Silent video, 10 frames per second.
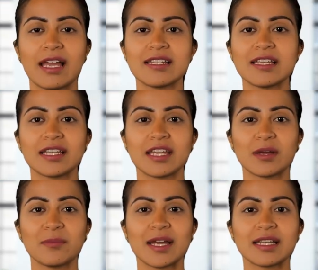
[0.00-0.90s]
I think the
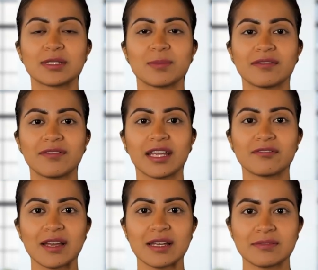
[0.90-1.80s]
airplane is my
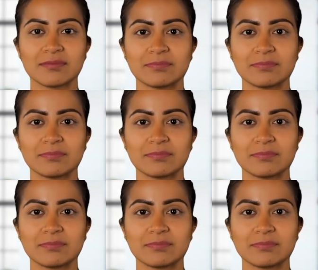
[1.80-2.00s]
favourite.